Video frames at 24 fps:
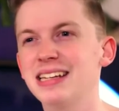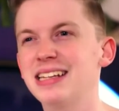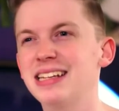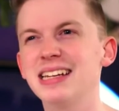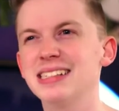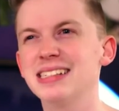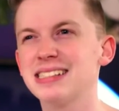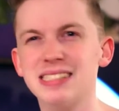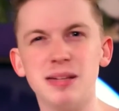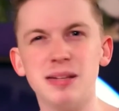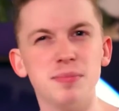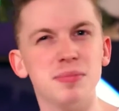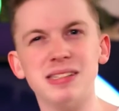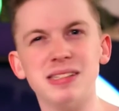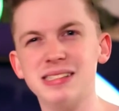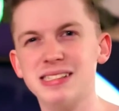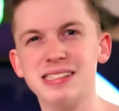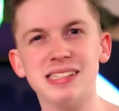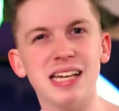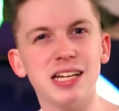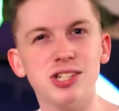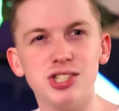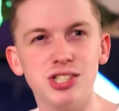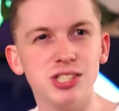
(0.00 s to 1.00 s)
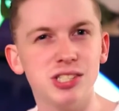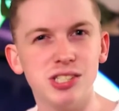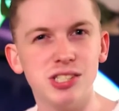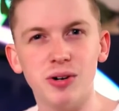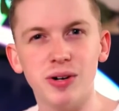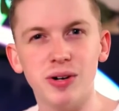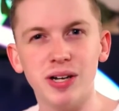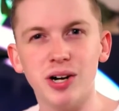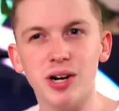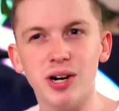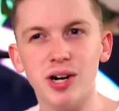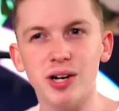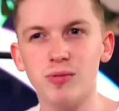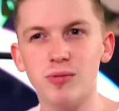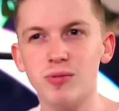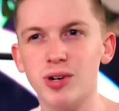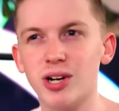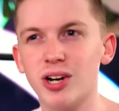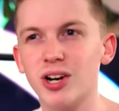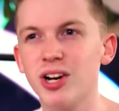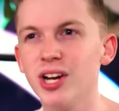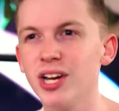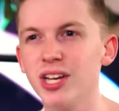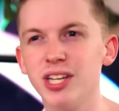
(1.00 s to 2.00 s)
in case something sketchy is going on
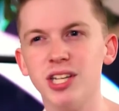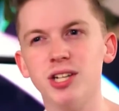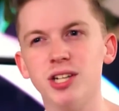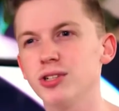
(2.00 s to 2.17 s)
where,